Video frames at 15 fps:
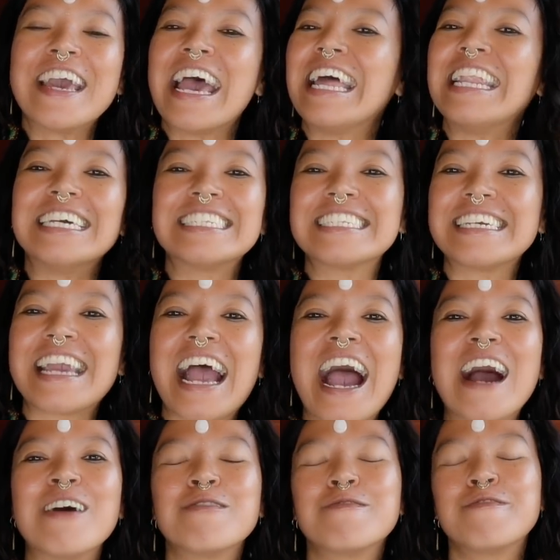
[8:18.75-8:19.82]
And let's see
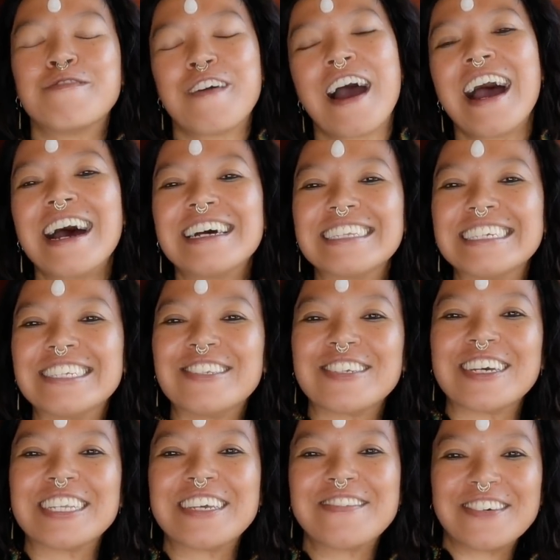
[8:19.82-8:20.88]
how far this
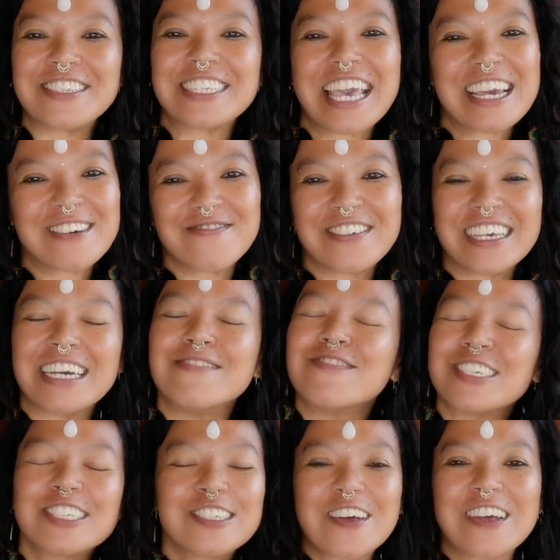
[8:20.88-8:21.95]
journey will take me. I'm
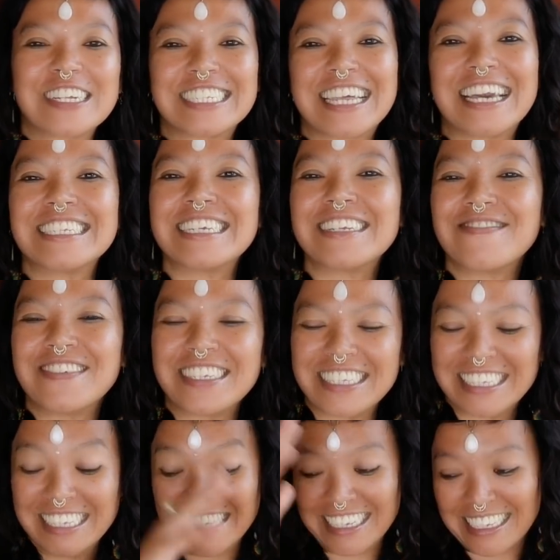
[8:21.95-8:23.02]
just so excited with
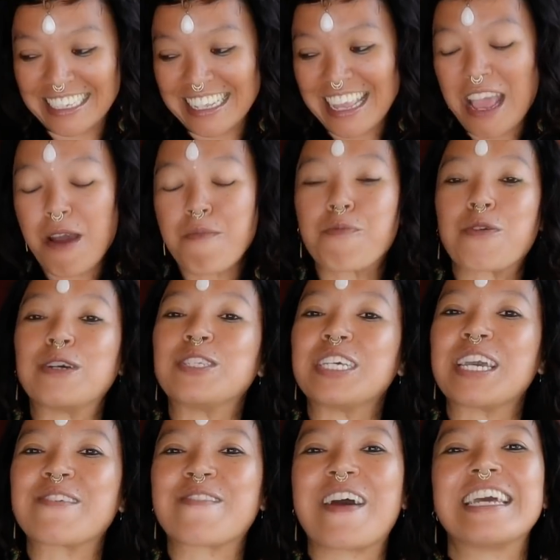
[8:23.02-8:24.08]
this
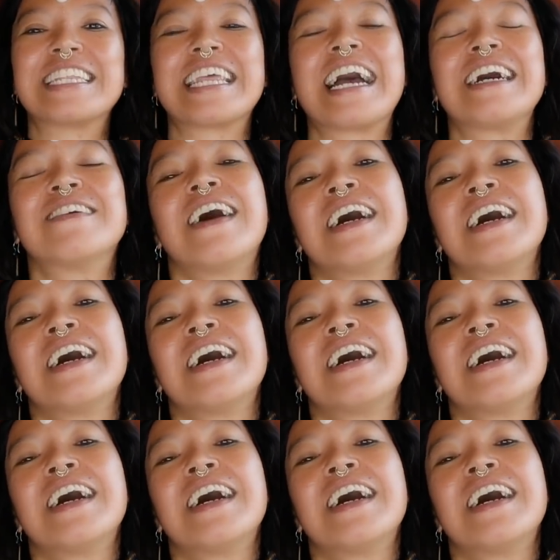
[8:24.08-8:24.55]
project right now.